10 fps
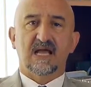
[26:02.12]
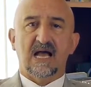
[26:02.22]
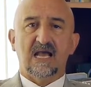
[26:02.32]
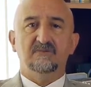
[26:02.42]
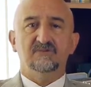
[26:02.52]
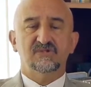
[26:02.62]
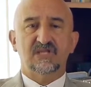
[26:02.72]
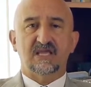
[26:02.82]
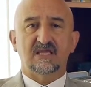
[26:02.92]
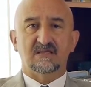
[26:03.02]
I would
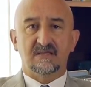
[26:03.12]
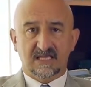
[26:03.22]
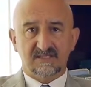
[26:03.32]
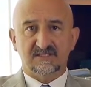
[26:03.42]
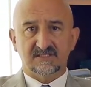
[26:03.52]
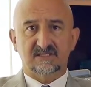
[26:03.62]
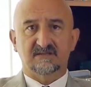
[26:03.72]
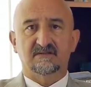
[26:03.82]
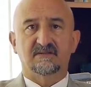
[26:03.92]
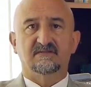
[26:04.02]
say yes,
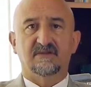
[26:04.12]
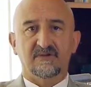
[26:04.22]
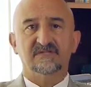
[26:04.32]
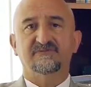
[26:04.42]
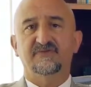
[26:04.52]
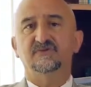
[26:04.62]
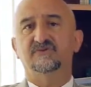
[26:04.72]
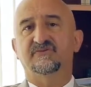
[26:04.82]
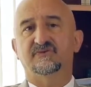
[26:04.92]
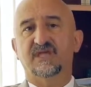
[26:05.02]
there is a
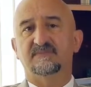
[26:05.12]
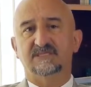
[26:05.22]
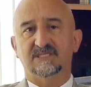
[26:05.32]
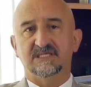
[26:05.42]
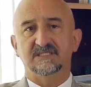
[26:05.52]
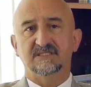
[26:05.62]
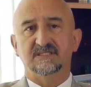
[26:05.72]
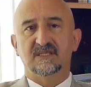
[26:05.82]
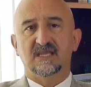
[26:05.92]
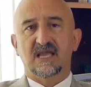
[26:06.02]
future for them indeed.
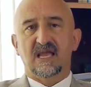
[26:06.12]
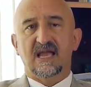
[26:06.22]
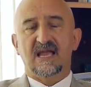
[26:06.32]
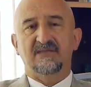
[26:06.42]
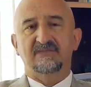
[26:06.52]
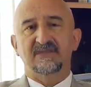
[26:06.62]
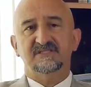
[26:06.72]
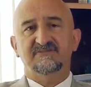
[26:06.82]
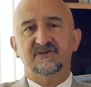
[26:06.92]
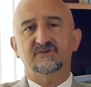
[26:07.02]
And
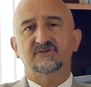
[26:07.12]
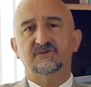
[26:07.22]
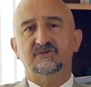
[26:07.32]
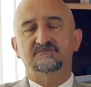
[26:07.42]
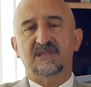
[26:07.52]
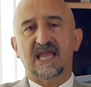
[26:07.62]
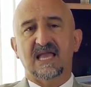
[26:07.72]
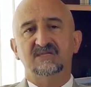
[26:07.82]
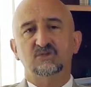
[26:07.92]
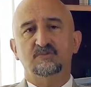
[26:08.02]
this future
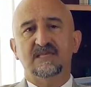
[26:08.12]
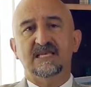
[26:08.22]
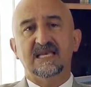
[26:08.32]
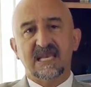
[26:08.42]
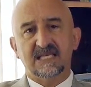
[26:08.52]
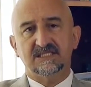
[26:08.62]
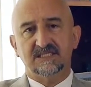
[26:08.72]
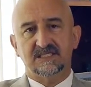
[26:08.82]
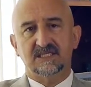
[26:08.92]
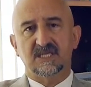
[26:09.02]
has to be
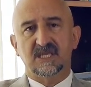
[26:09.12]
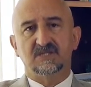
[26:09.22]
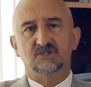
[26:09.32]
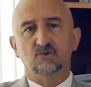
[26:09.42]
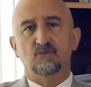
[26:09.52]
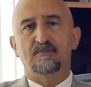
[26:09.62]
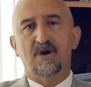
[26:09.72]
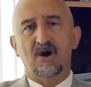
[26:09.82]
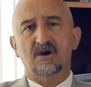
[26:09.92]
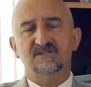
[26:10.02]
linked to
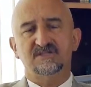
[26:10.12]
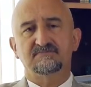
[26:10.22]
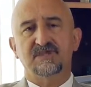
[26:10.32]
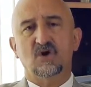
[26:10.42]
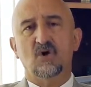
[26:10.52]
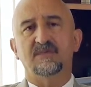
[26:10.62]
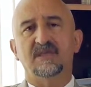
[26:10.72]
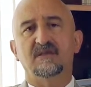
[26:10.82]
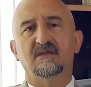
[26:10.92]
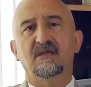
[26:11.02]
parks
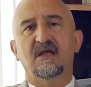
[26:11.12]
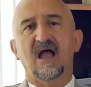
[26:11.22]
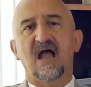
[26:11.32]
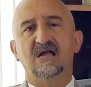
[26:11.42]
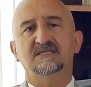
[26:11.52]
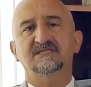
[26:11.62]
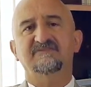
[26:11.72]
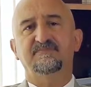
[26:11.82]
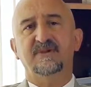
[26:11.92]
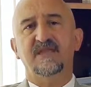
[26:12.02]
becoming
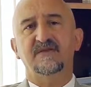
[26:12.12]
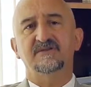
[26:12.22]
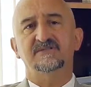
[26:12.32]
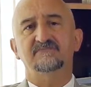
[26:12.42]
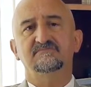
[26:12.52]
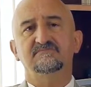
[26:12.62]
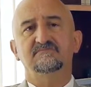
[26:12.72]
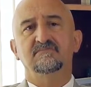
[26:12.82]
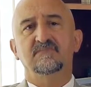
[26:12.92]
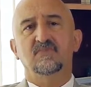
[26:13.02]
active players
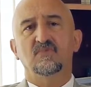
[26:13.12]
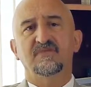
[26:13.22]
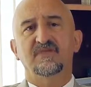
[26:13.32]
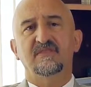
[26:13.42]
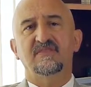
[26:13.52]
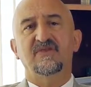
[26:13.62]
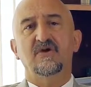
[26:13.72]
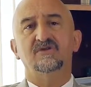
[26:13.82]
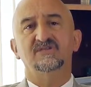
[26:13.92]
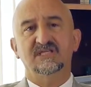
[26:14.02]
within
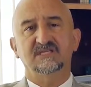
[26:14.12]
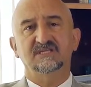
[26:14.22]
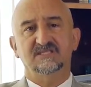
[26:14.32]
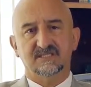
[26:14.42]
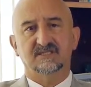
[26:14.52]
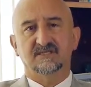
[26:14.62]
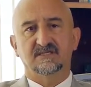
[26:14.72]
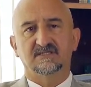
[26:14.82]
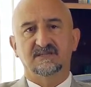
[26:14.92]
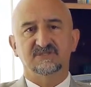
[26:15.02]
their cities
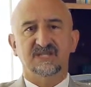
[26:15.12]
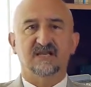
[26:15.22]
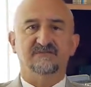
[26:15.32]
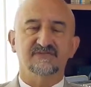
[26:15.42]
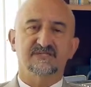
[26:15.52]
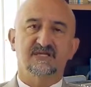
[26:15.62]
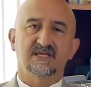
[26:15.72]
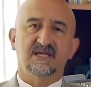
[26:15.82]
themselves.